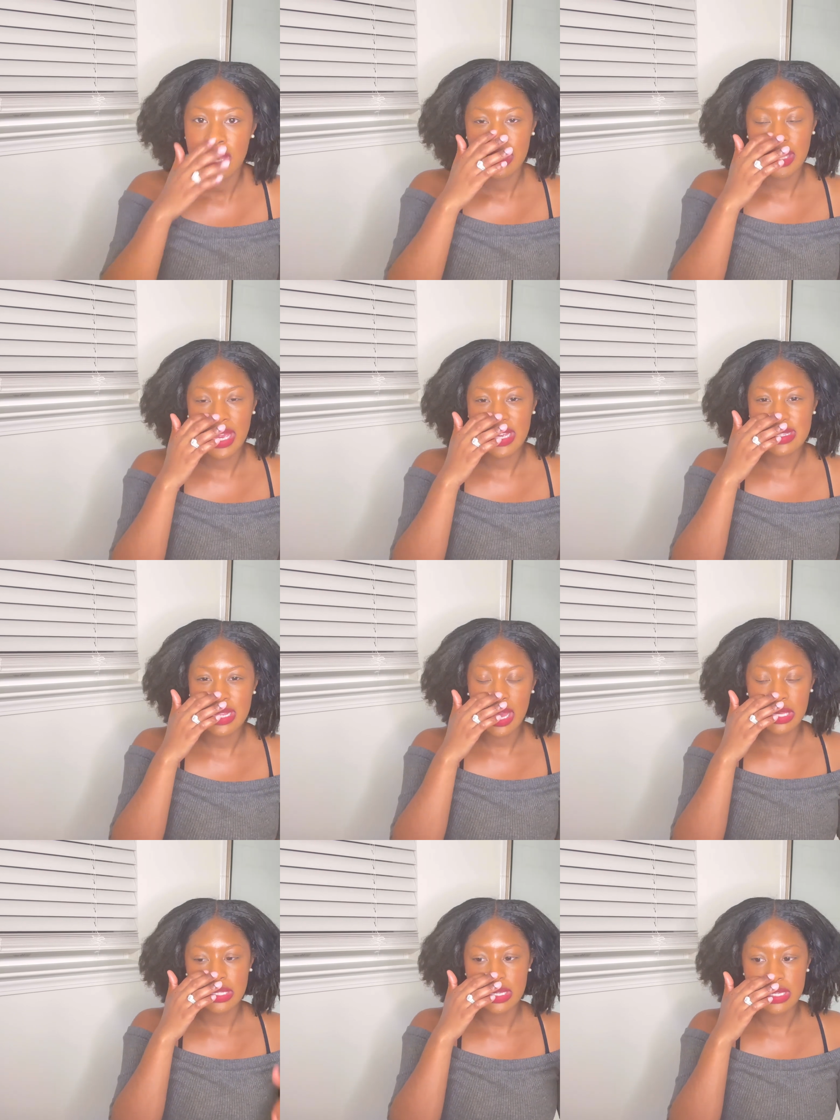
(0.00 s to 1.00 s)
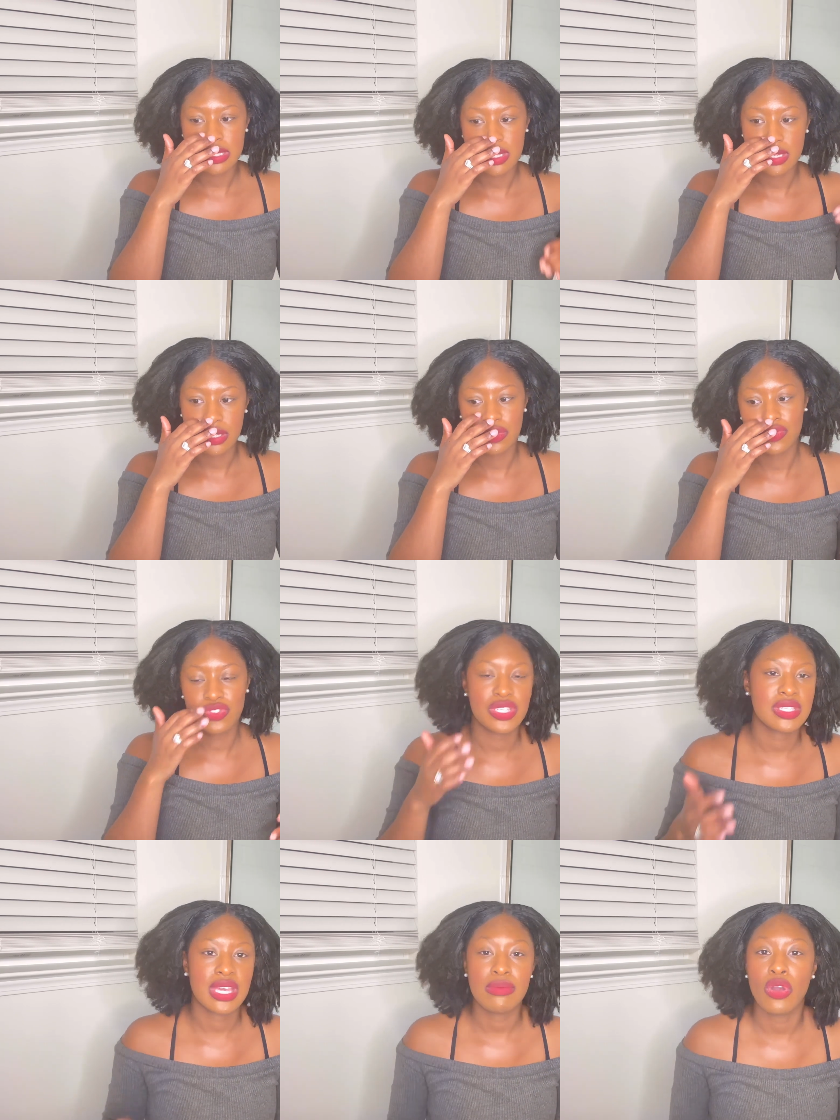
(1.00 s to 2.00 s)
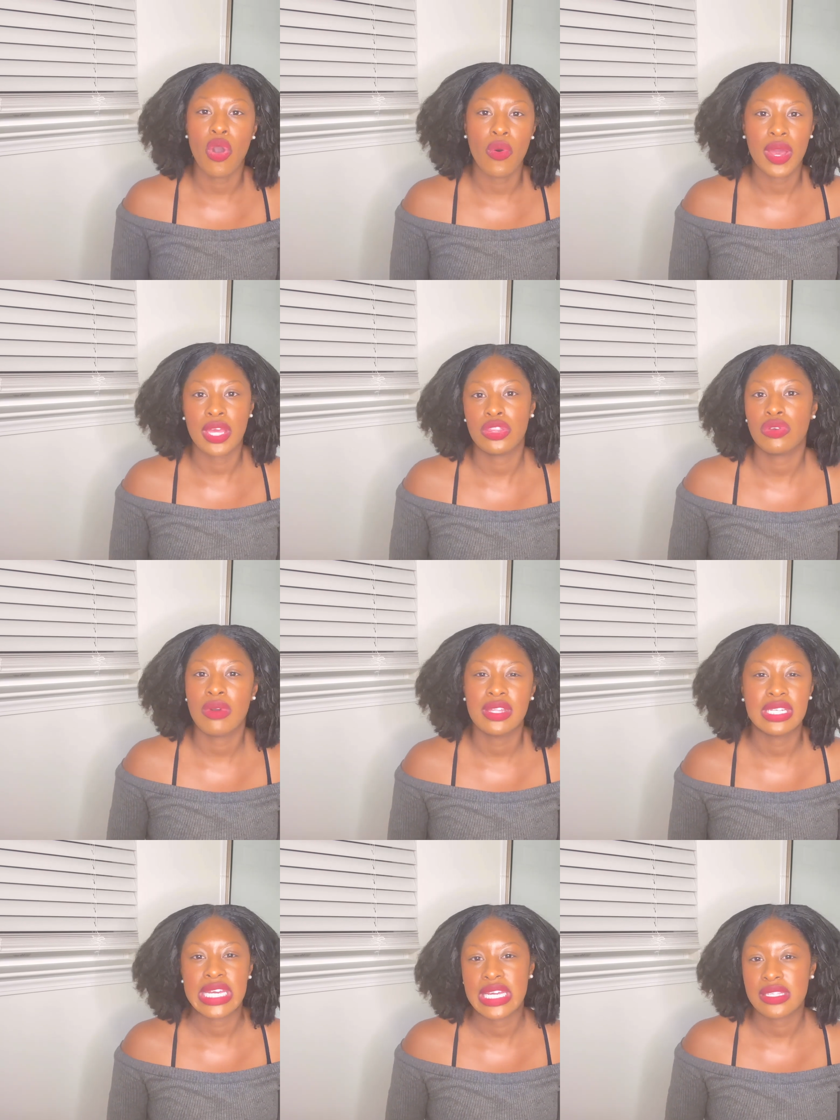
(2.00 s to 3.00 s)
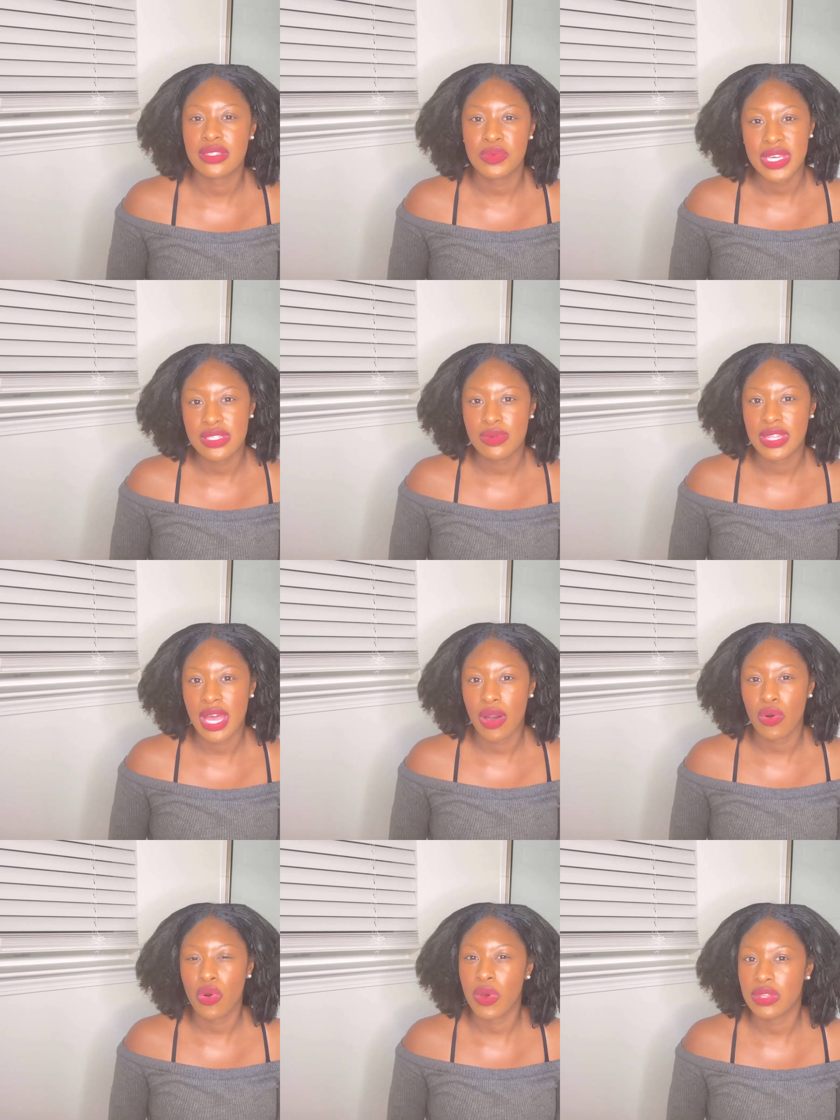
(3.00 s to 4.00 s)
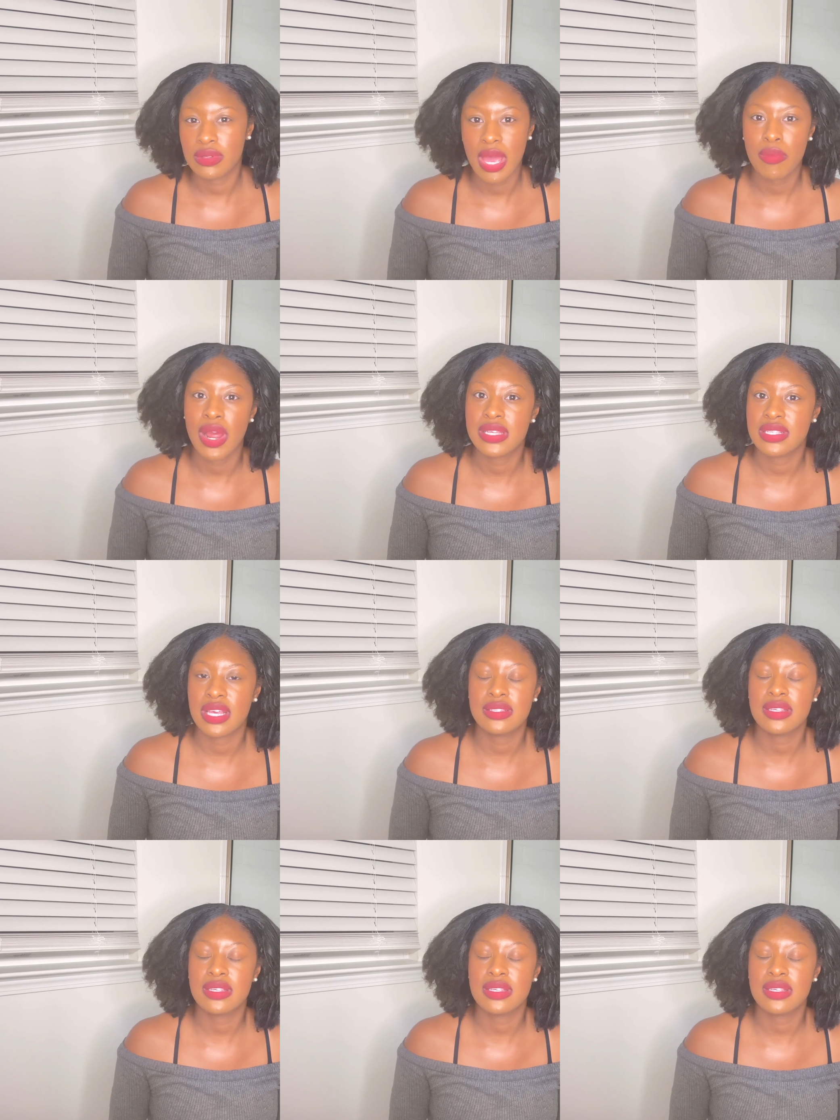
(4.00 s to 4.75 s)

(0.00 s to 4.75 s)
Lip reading: Like it's not good to just keep going throughout the days, the weeks without going through that process.